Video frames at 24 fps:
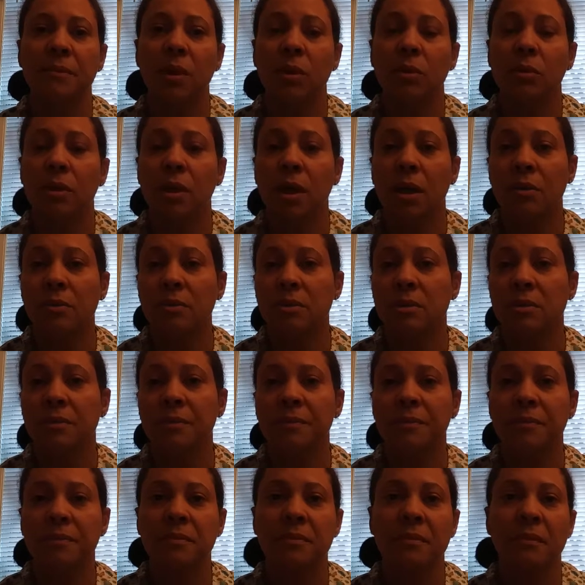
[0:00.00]
who knows?
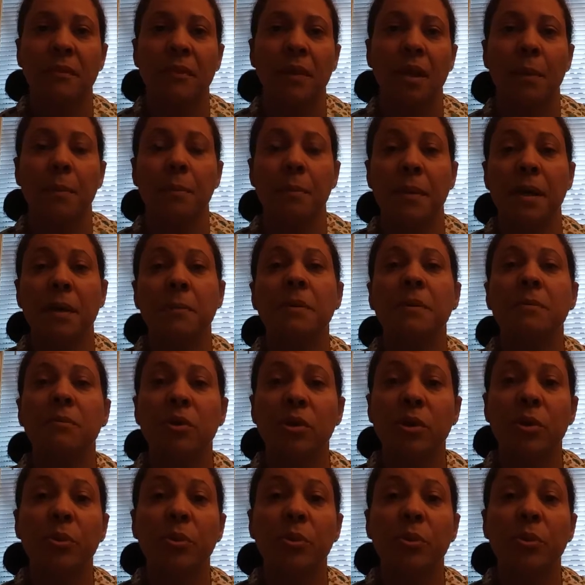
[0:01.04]
Maybe